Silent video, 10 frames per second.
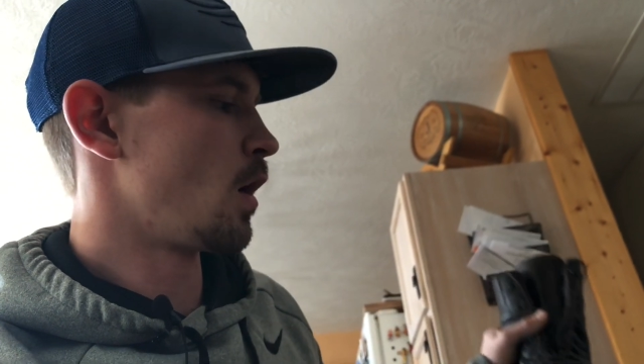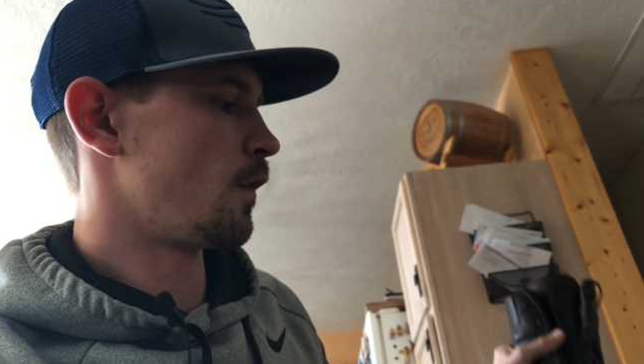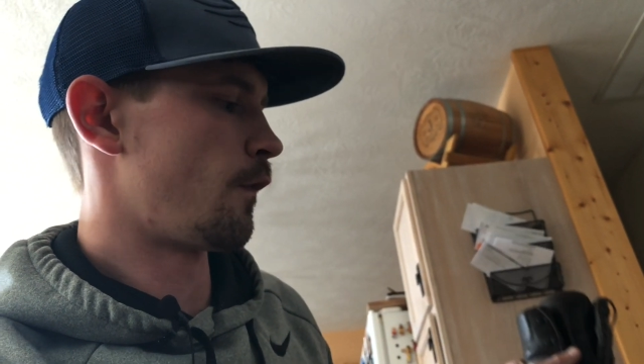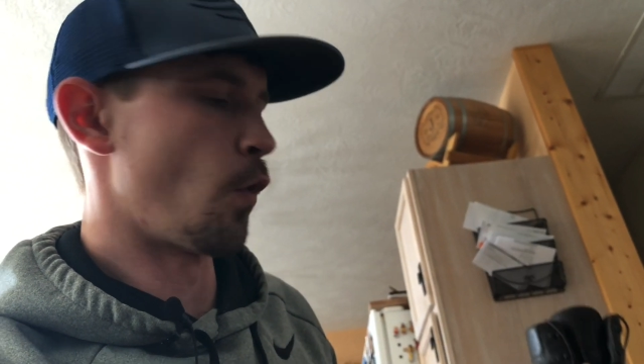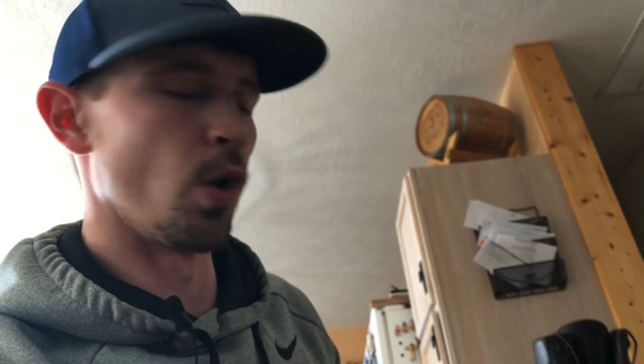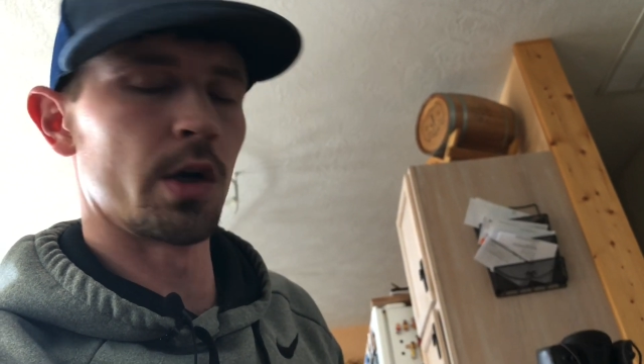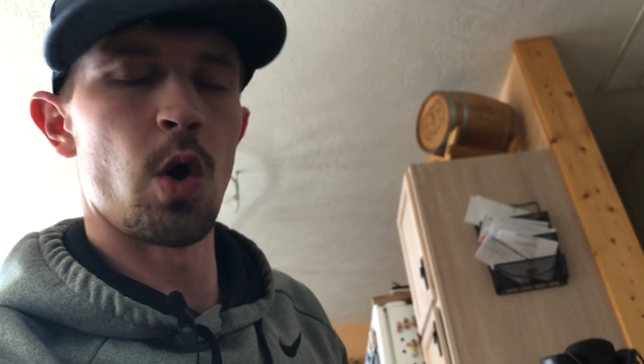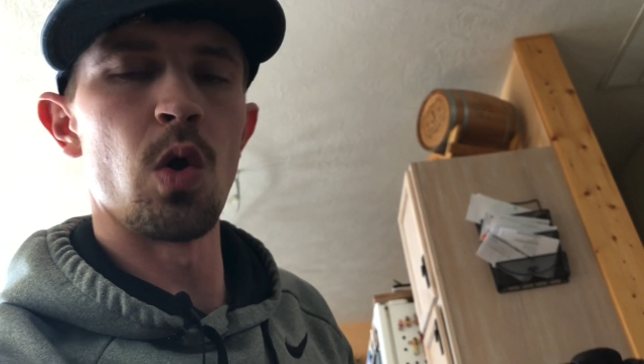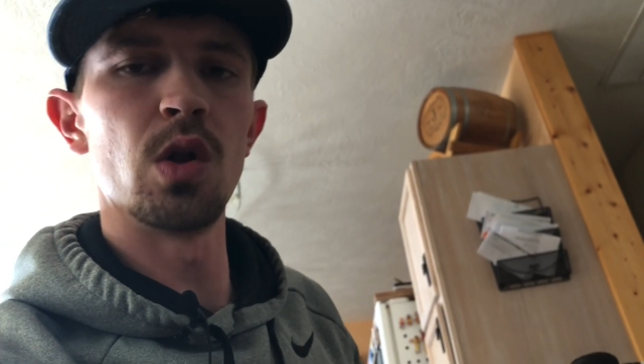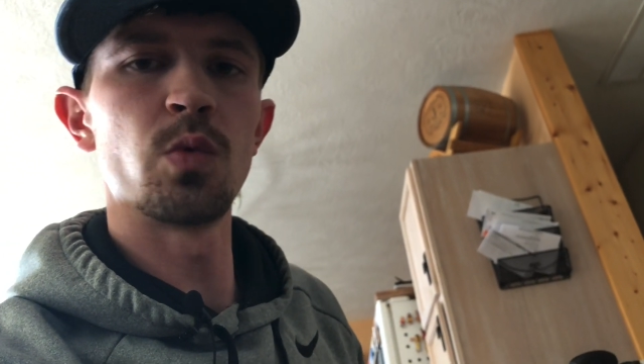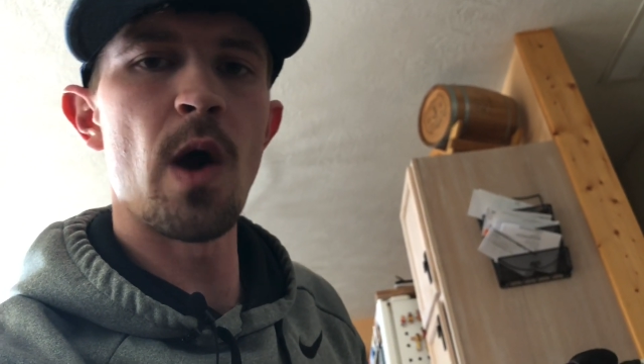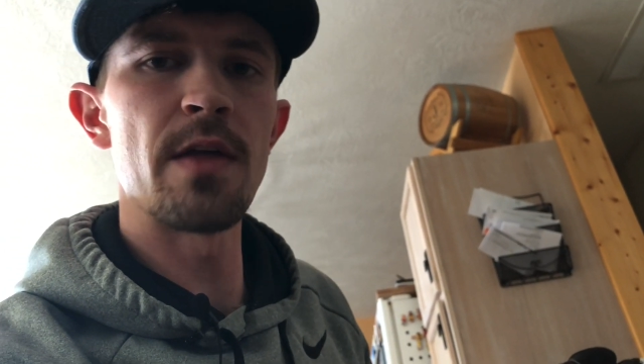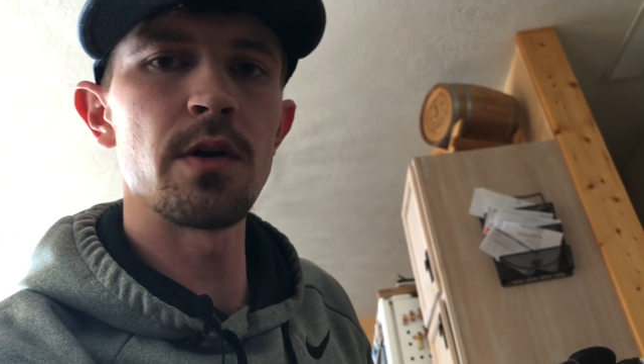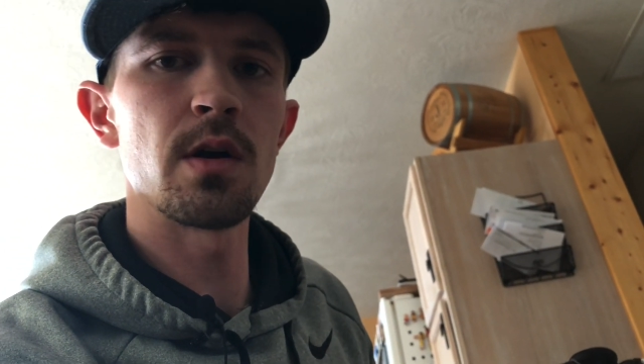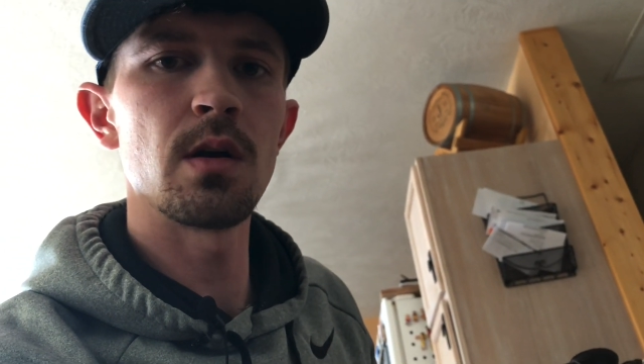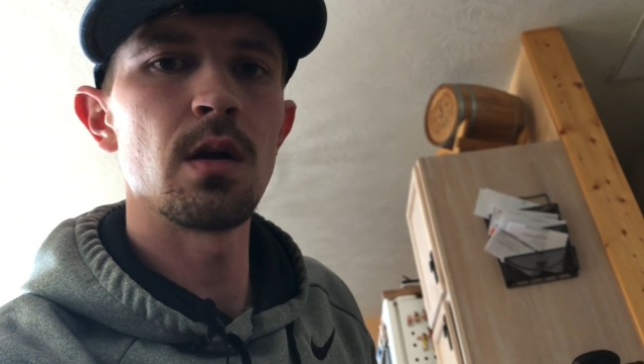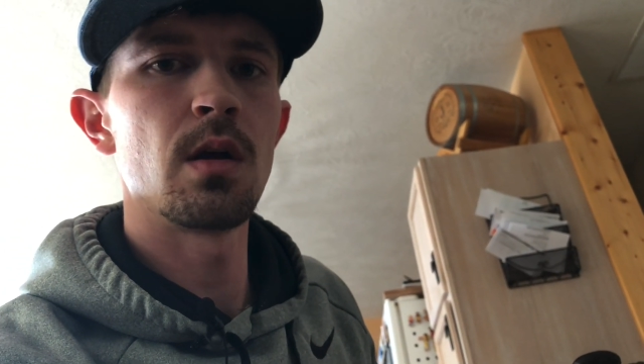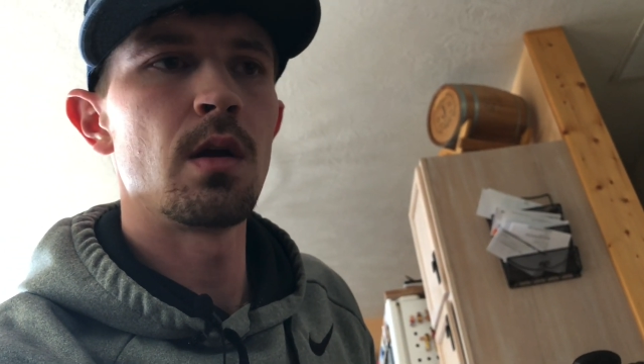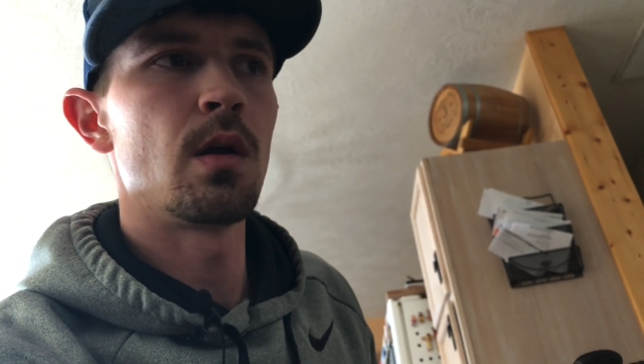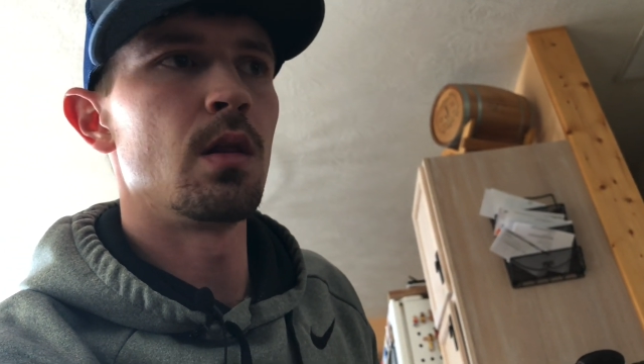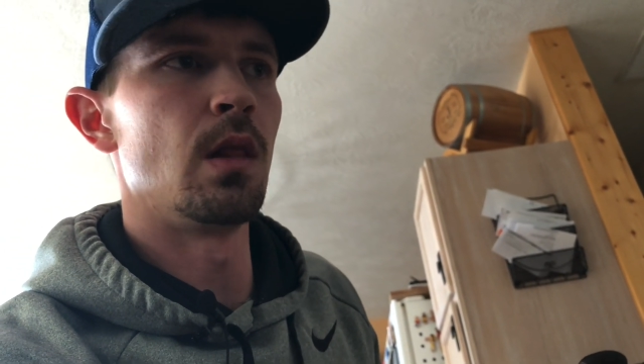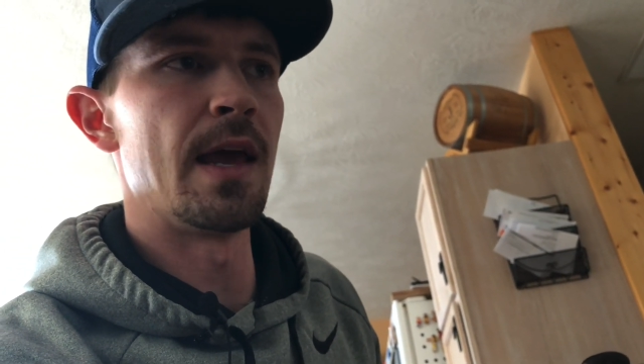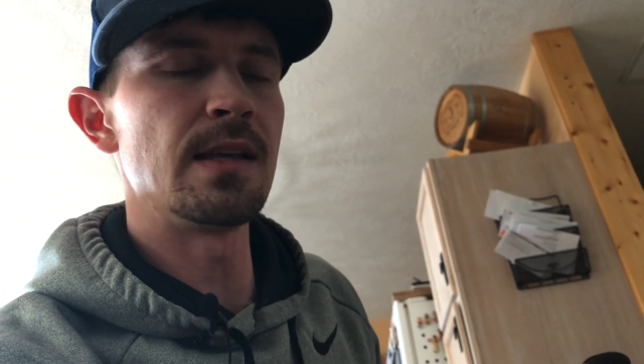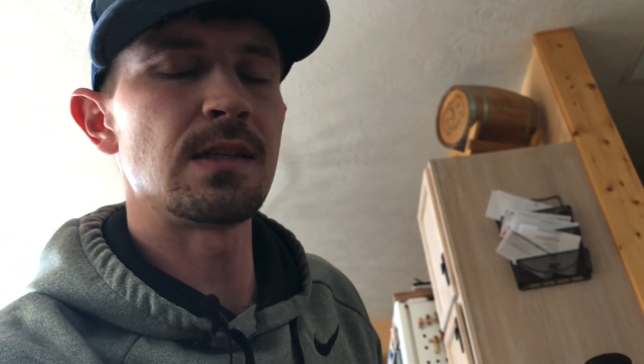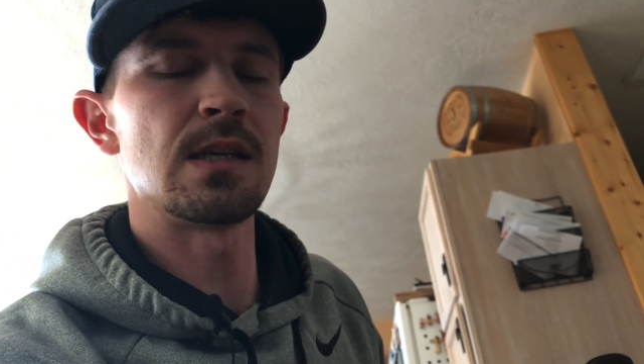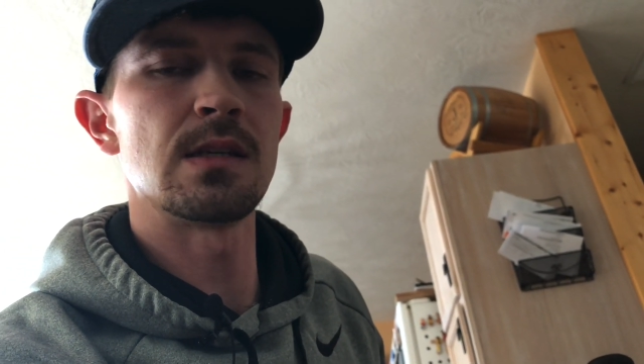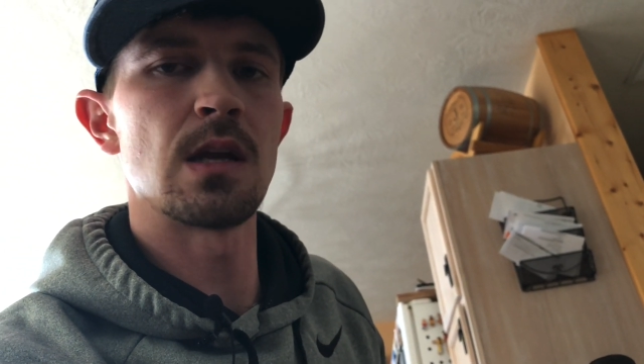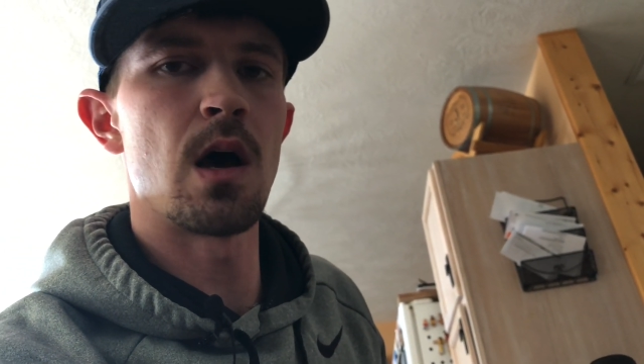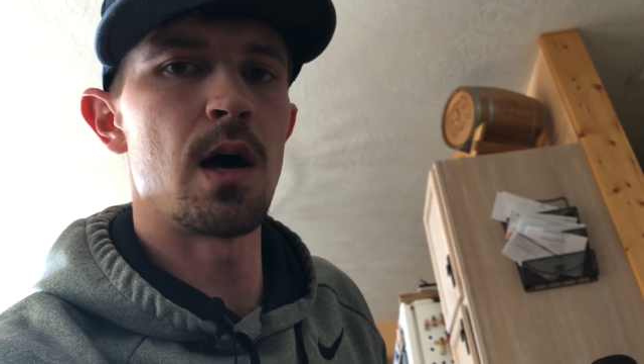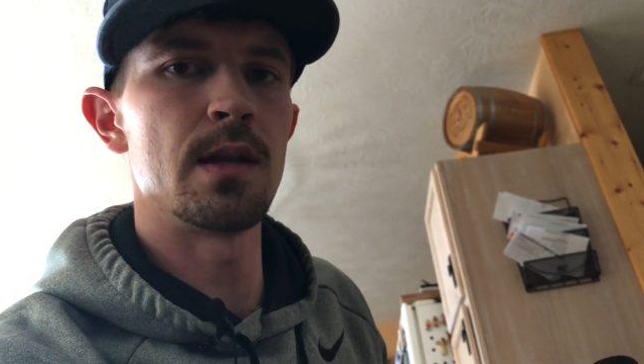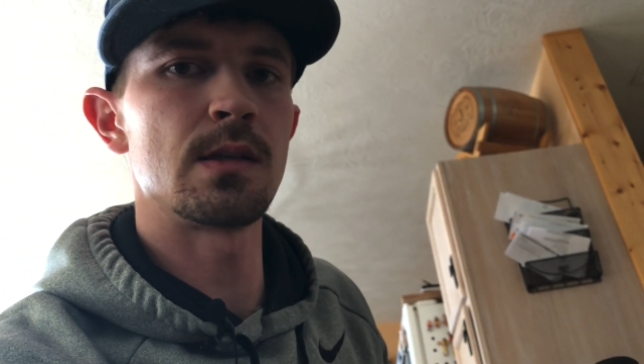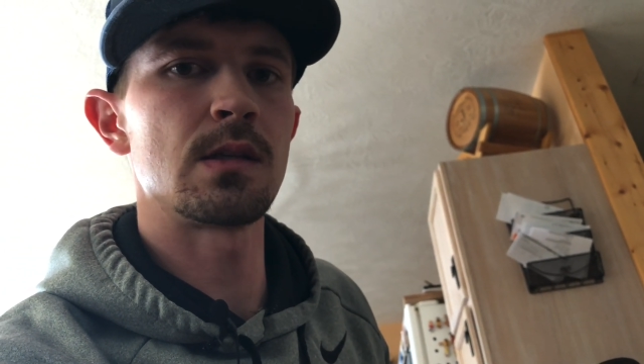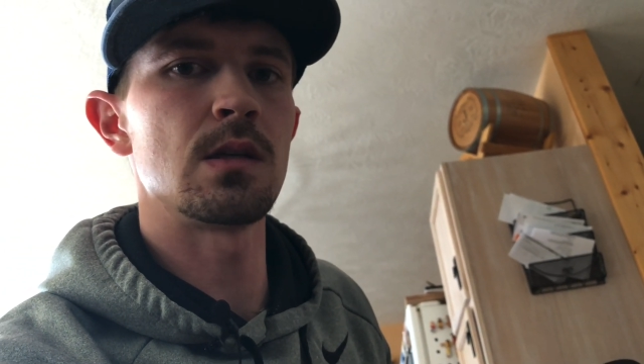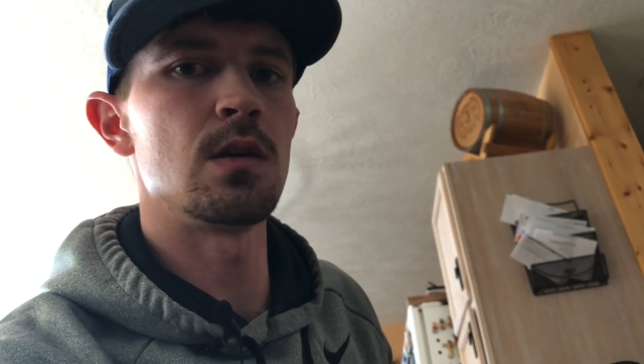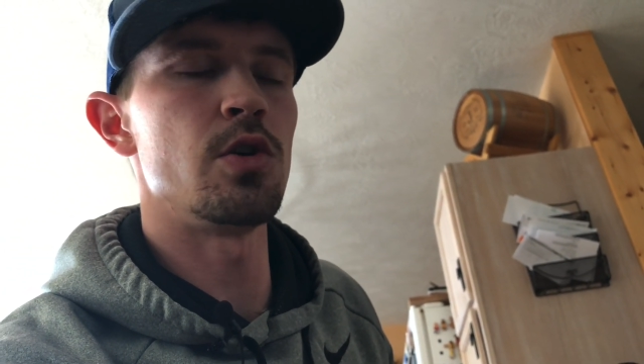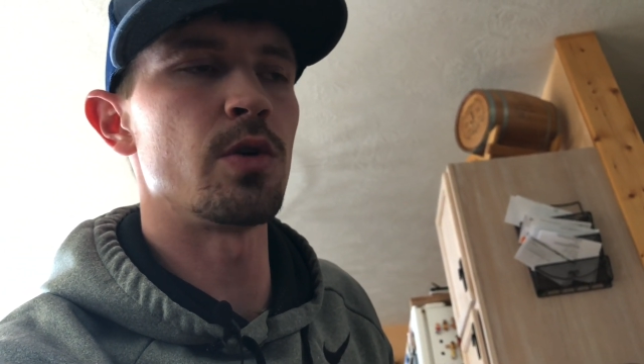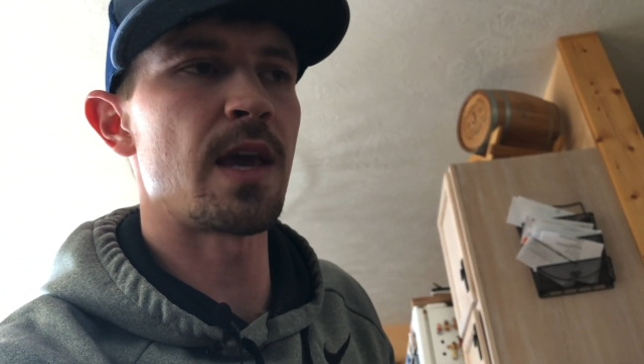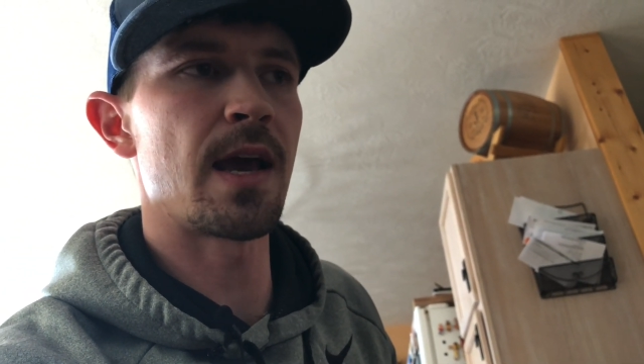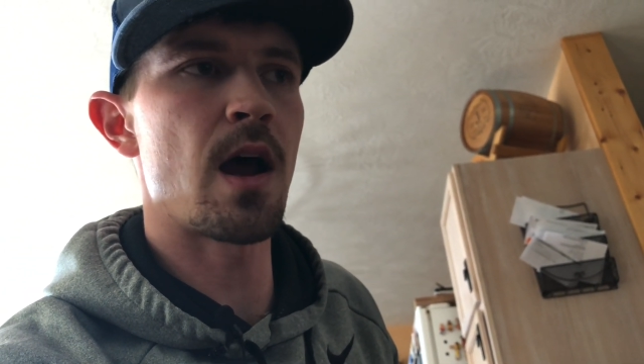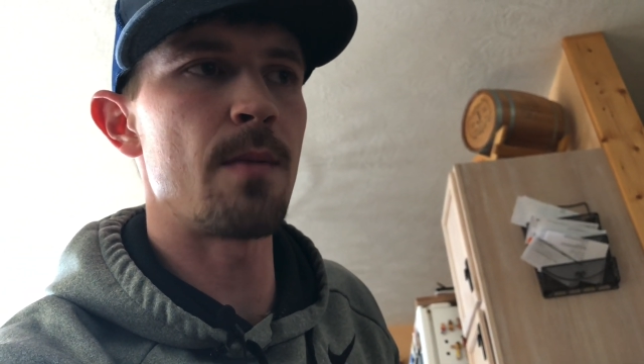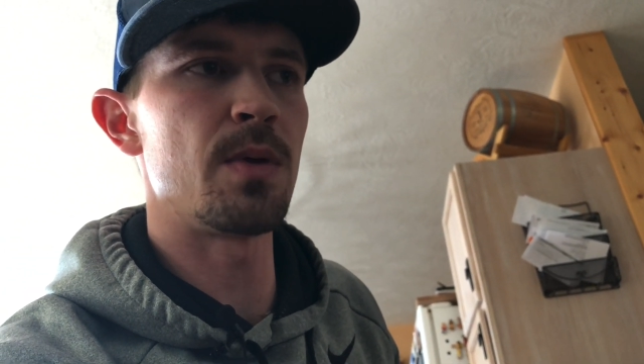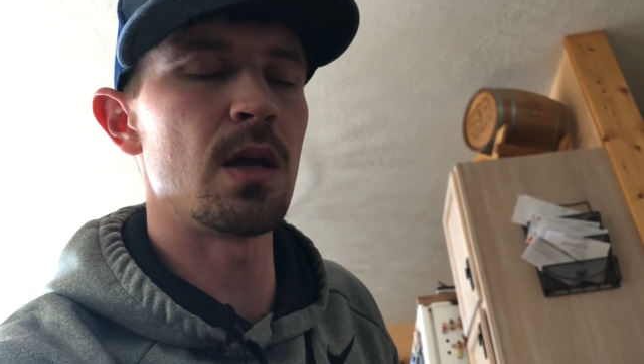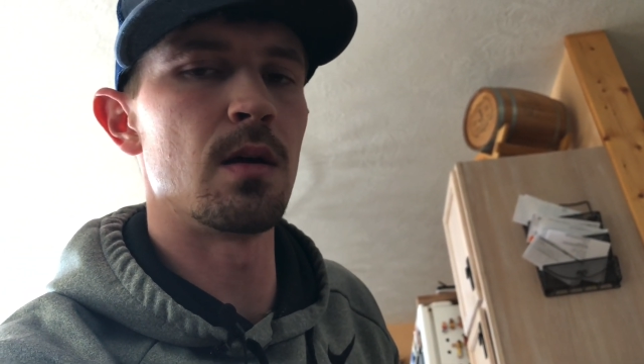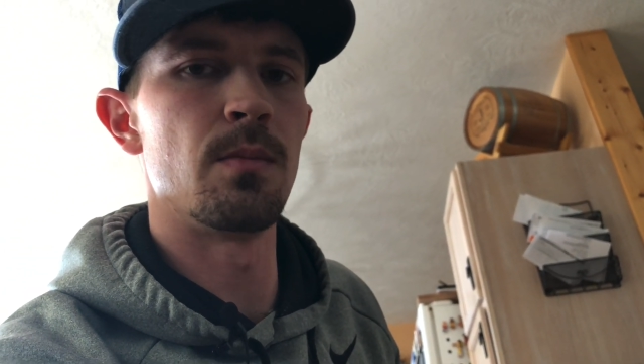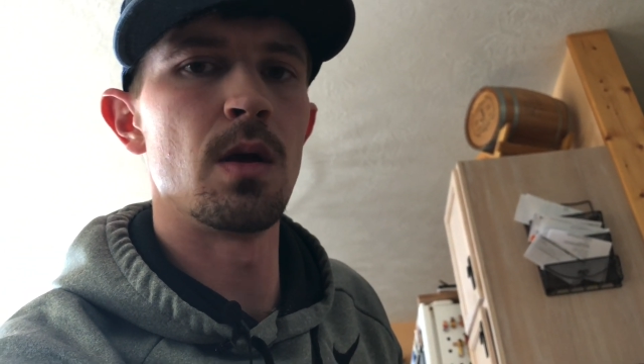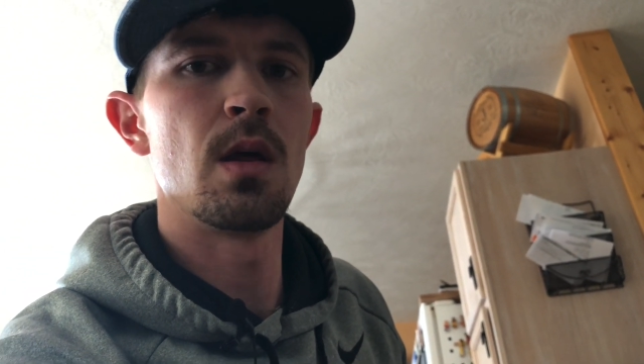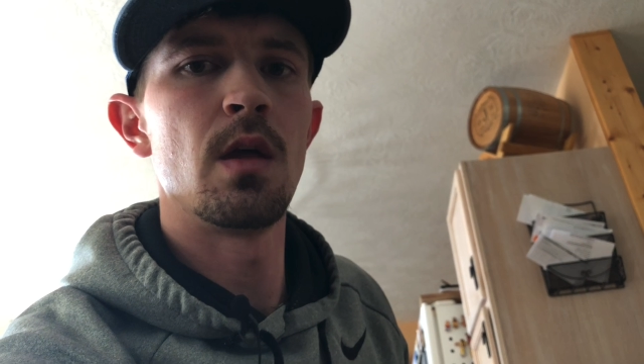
For cold weather, late season hunts, you cannot beat them.